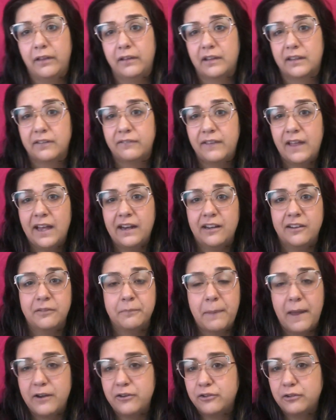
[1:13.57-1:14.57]
Like if they had a
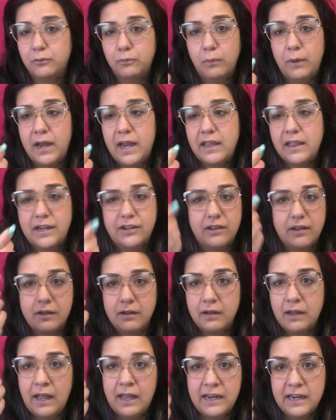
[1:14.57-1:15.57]
special way, that
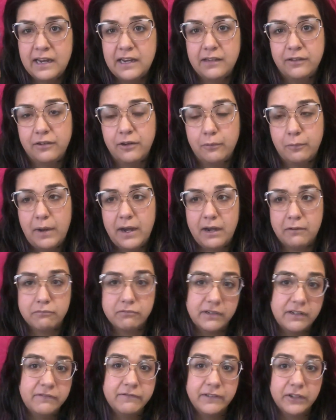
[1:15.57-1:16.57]
an easier way to
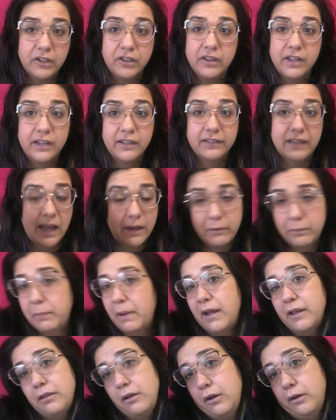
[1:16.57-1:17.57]
refill this, I would
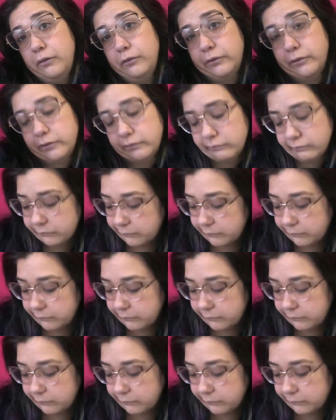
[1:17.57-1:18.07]
buy those.